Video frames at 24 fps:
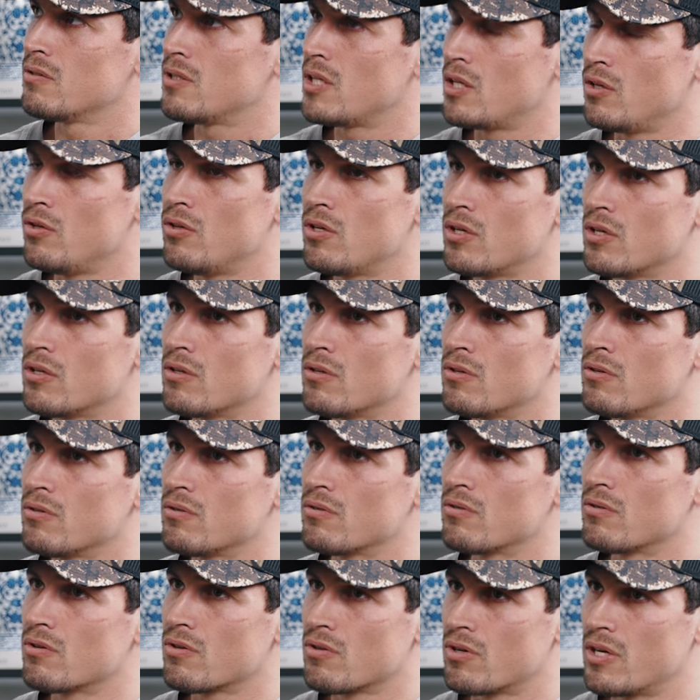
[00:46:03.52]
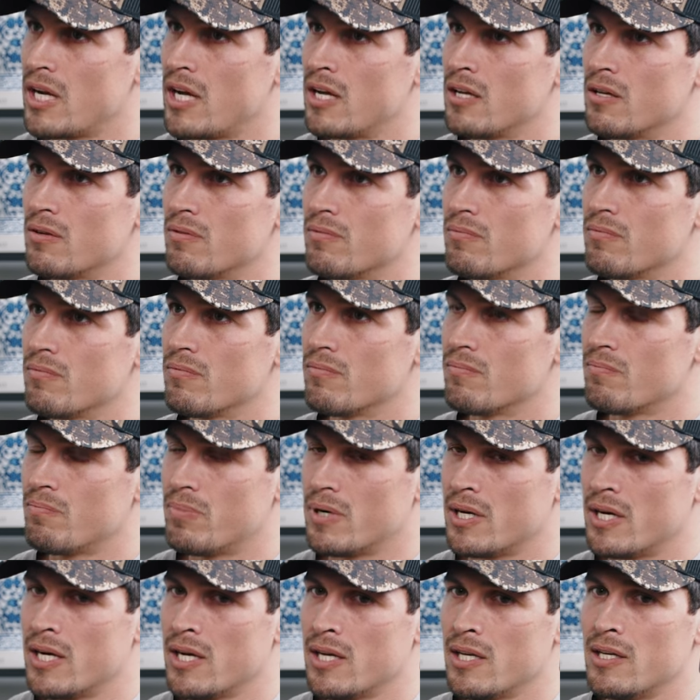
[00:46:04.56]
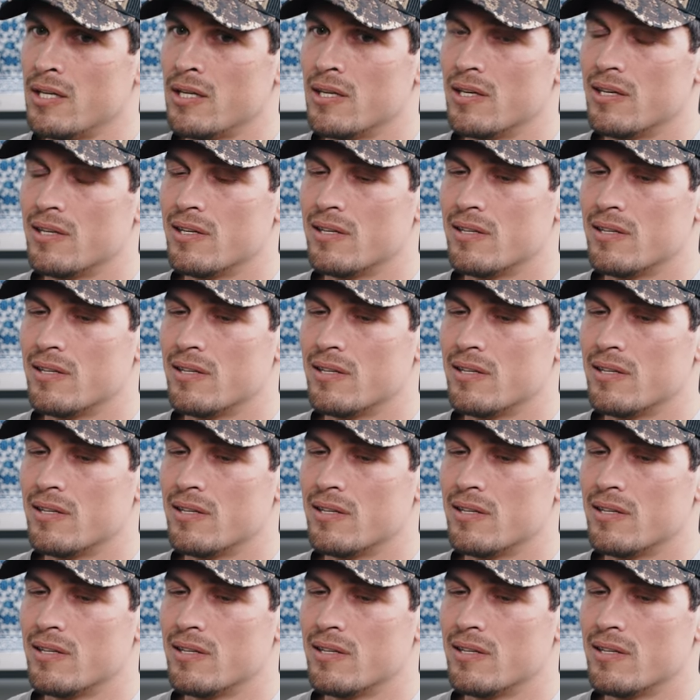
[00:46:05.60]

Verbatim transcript: that you can create mm. by